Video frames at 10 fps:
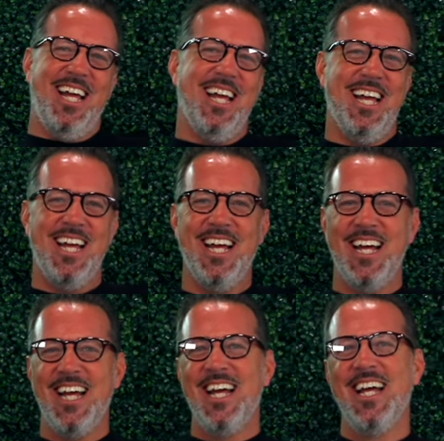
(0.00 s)

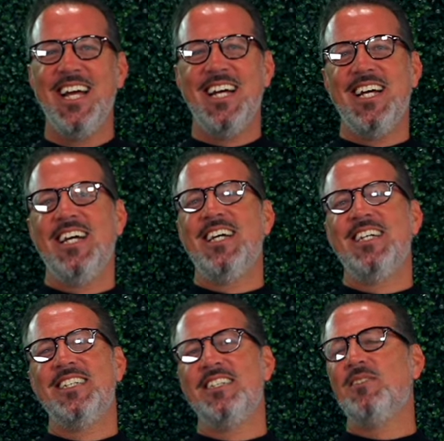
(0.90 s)

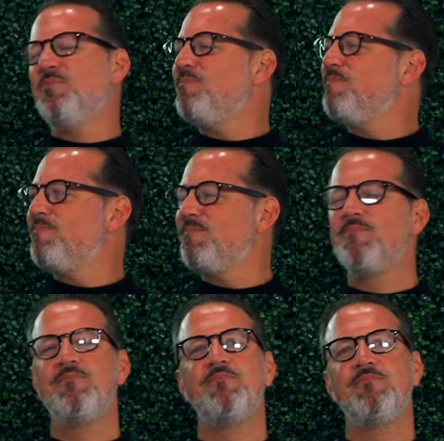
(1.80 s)

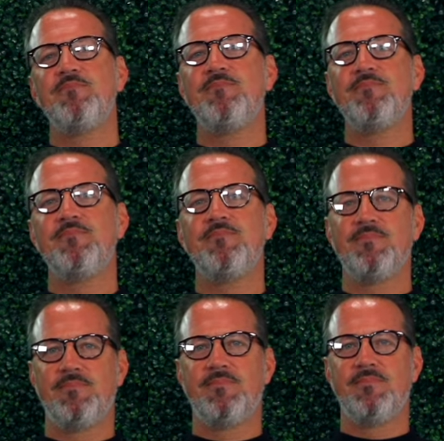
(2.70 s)

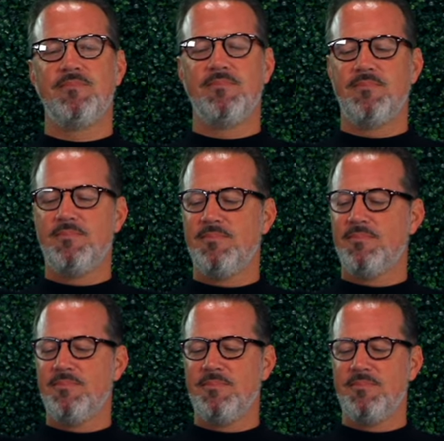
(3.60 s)

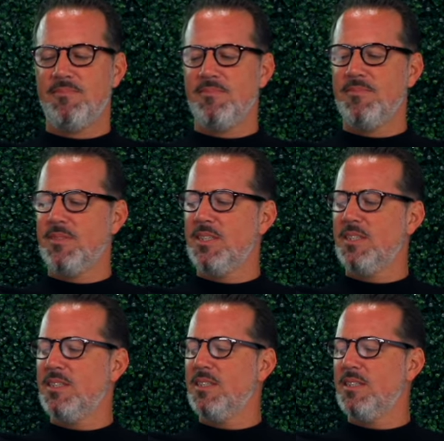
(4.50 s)

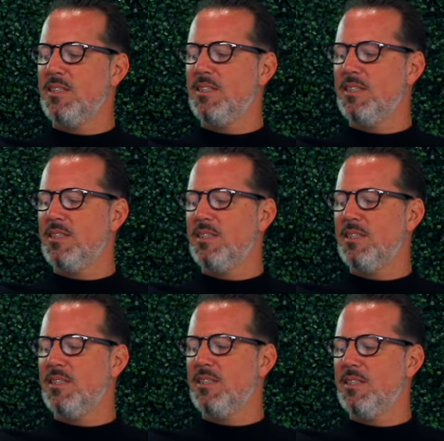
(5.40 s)
(not speaking)